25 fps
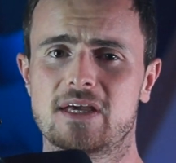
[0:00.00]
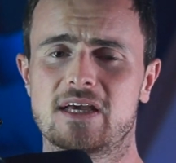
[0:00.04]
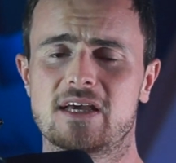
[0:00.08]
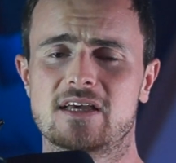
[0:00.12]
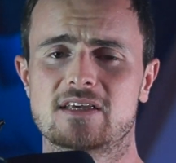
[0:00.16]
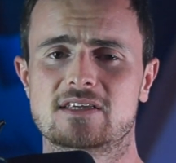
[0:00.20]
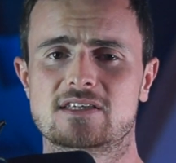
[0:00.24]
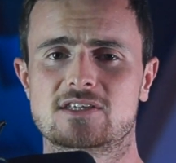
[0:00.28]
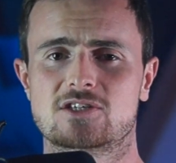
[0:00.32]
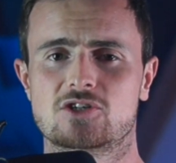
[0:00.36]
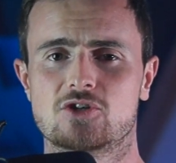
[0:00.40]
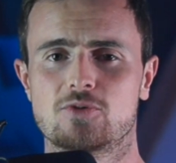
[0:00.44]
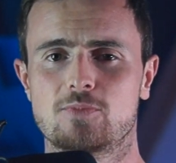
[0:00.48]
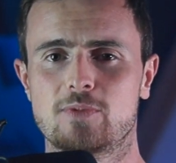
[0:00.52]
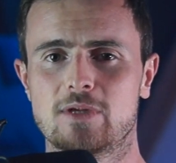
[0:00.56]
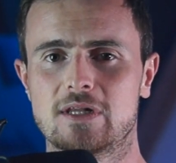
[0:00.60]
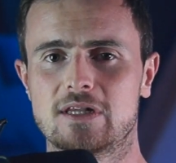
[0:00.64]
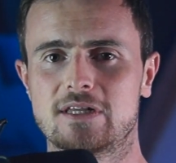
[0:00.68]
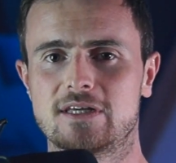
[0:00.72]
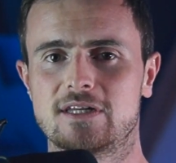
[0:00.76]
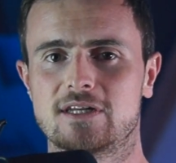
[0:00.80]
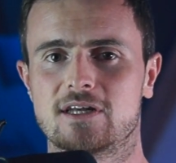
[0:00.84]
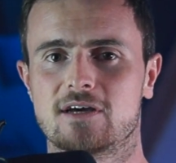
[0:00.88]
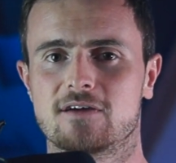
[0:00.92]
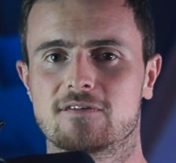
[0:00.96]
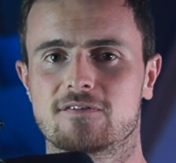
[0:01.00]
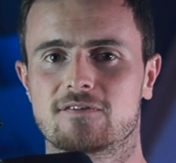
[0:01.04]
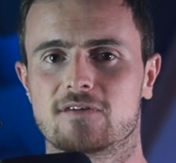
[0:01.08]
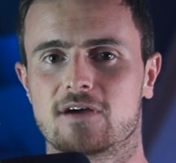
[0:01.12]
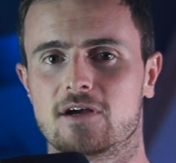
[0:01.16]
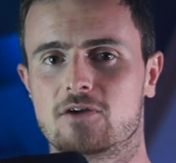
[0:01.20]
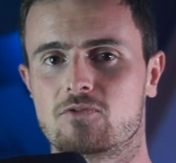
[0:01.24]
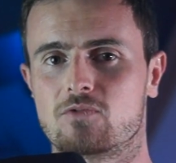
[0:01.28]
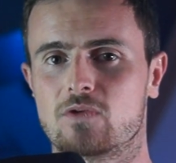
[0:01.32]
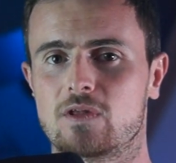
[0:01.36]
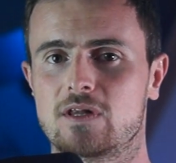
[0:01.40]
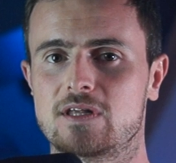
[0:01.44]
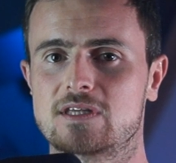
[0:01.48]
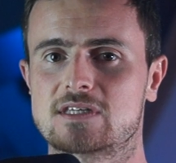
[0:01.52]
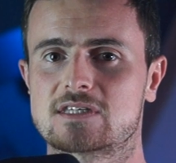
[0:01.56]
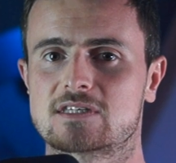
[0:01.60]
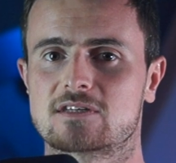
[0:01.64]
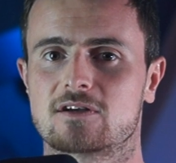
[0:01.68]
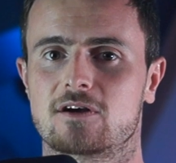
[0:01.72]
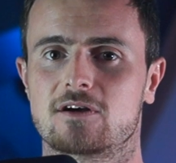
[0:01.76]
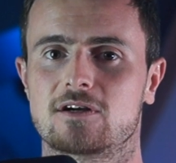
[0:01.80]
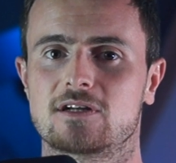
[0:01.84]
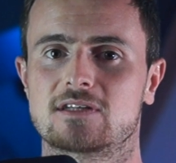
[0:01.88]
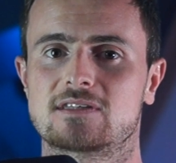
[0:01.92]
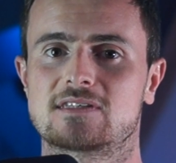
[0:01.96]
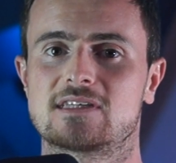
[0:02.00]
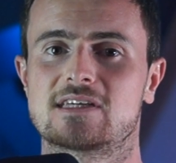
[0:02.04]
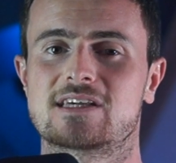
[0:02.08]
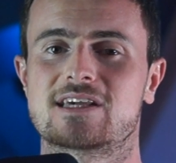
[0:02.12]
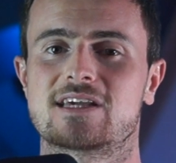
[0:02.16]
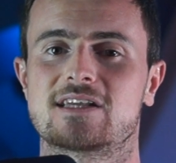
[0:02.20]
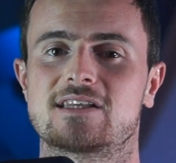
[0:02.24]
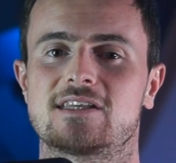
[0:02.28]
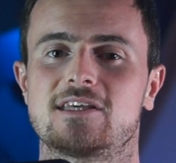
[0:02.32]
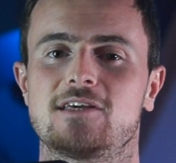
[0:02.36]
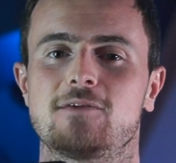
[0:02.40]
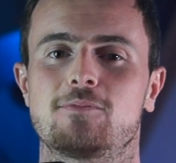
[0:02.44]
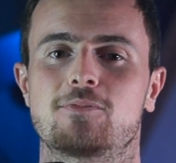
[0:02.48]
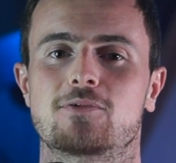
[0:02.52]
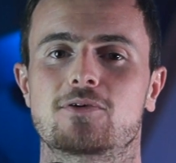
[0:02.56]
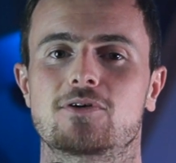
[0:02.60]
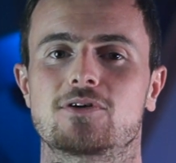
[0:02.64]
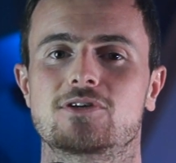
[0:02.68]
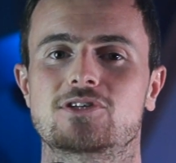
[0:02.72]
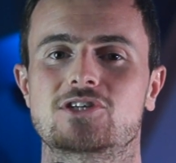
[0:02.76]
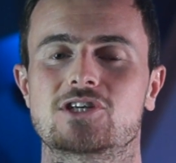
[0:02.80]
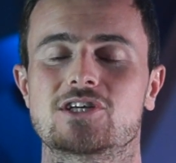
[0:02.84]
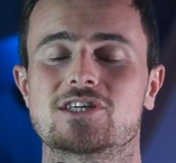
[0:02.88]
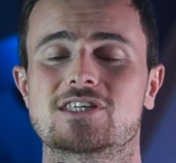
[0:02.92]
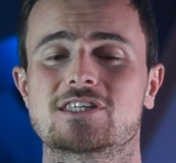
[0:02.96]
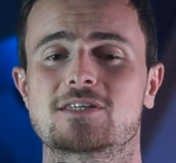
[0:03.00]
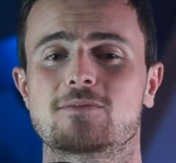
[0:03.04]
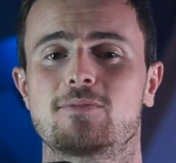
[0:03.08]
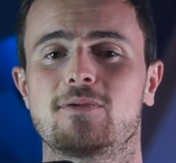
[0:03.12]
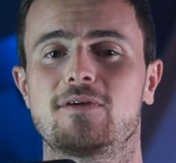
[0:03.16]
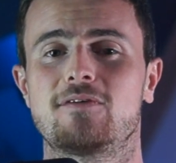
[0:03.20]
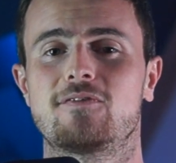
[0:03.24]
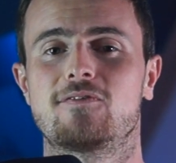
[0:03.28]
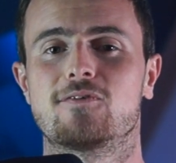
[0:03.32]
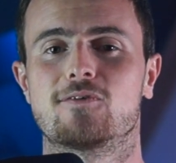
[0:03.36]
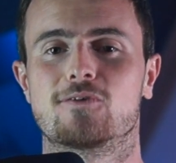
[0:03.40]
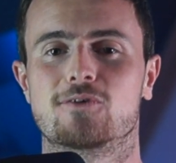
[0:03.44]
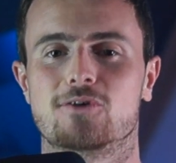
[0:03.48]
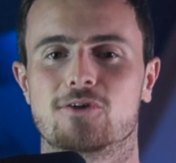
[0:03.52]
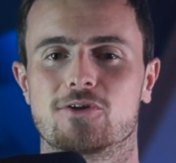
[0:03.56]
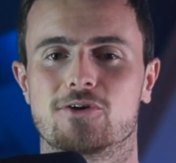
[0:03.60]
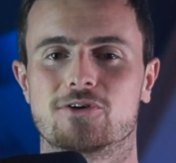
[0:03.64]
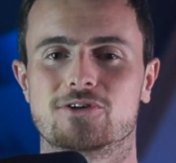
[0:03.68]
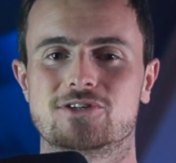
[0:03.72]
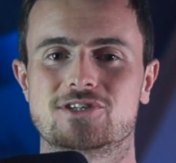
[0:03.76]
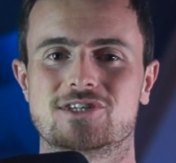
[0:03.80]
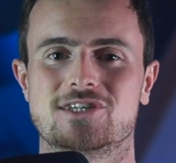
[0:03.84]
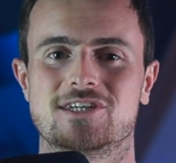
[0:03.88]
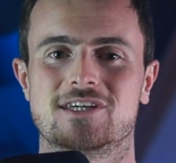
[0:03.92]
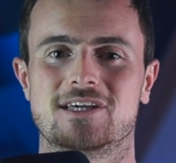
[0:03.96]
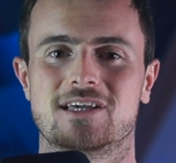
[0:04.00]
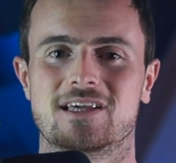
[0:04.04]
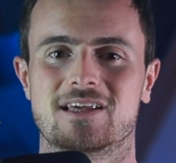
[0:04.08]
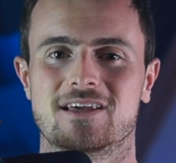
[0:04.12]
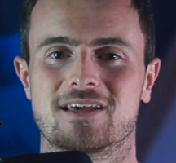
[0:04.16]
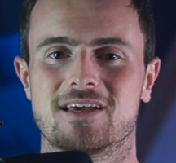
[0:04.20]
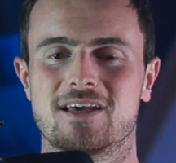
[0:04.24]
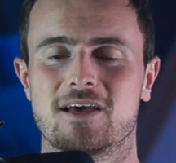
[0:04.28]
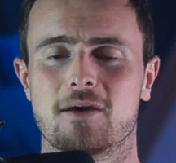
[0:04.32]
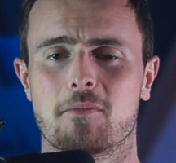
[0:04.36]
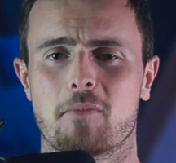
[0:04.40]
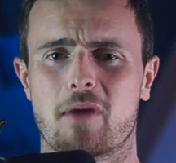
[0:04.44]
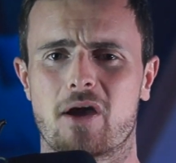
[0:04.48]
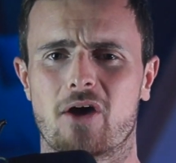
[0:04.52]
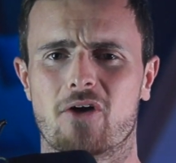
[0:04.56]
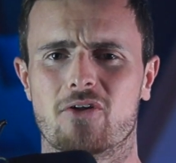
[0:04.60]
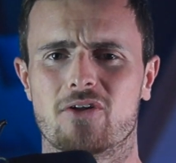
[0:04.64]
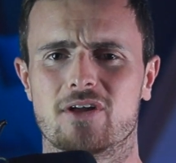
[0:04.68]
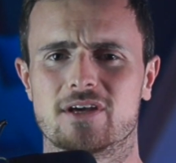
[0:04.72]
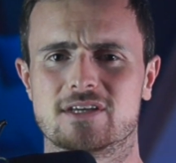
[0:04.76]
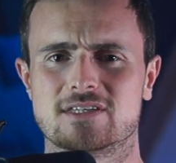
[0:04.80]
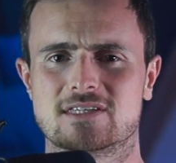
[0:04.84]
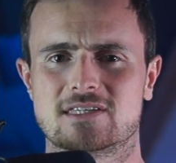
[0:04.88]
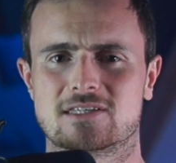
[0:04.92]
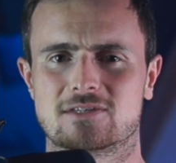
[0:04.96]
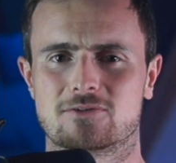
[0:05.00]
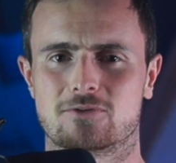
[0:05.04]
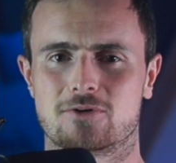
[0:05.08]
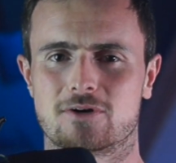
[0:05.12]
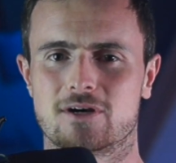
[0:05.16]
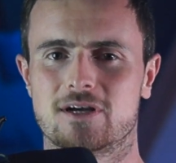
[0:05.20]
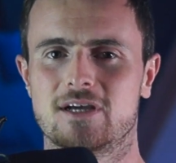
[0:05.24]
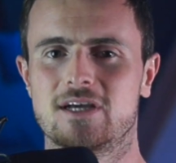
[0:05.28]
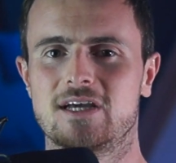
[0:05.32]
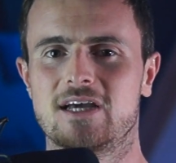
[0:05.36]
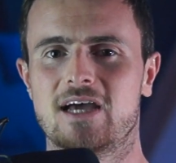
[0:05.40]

Stupidly enough, I really started digging deeper just before launching my online store.